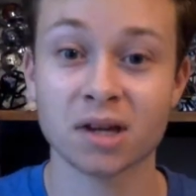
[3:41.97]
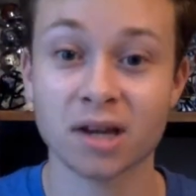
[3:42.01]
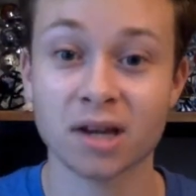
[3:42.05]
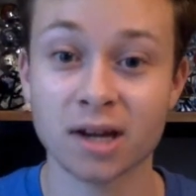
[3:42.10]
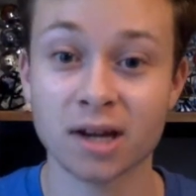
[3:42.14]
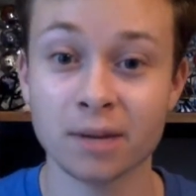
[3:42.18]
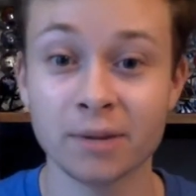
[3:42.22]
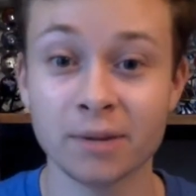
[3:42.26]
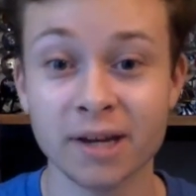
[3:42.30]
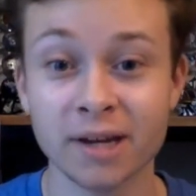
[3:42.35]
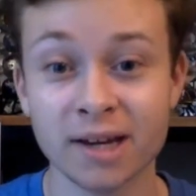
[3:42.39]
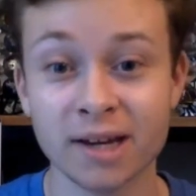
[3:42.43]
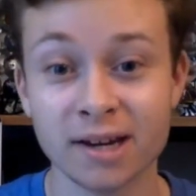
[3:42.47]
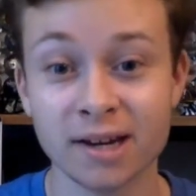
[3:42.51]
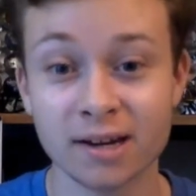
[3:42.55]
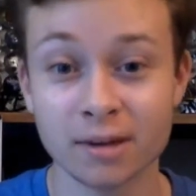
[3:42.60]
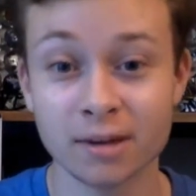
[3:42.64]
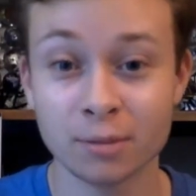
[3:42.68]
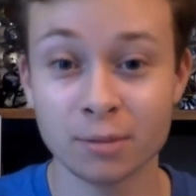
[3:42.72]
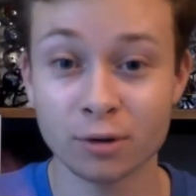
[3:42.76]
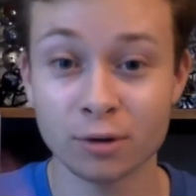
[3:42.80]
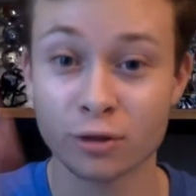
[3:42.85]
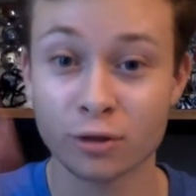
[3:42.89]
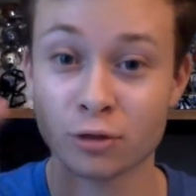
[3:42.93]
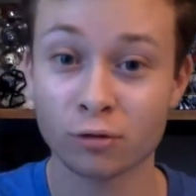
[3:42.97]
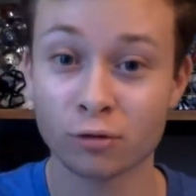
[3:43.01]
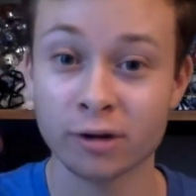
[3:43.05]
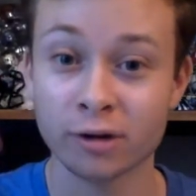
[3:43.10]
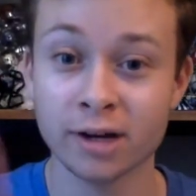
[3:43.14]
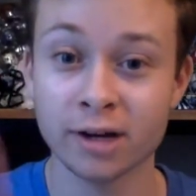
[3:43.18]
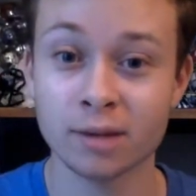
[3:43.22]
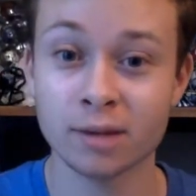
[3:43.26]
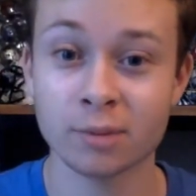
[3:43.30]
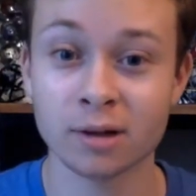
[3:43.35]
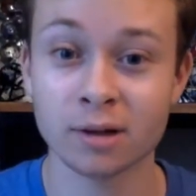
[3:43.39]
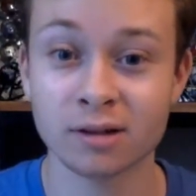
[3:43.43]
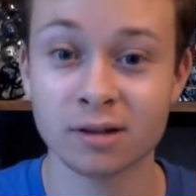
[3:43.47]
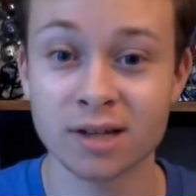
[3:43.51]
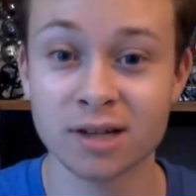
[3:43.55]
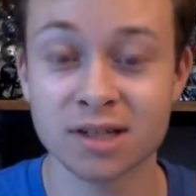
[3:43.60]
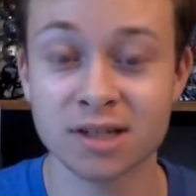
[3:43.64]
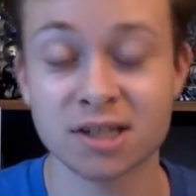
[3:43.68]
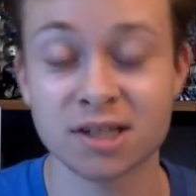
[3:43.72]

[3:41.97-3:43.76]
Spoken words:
Coming in at number 3 on my list